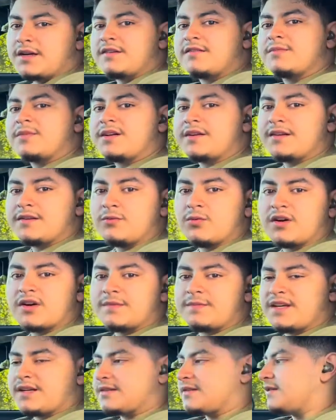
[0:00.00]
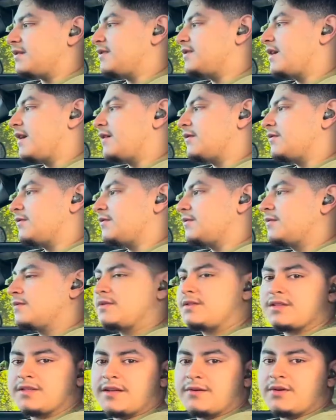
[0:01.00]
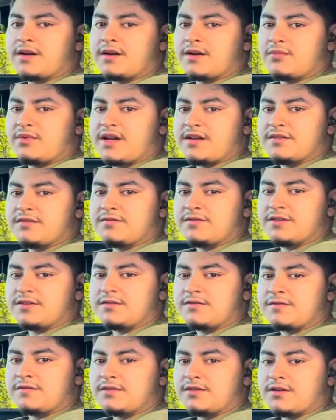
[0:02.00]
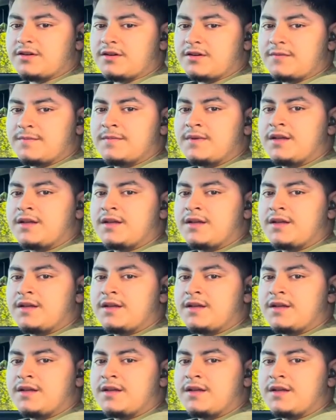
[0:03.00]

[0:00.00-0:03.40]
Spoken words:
everybody, welcome back to the channel. Today we got a brand new video for y'all.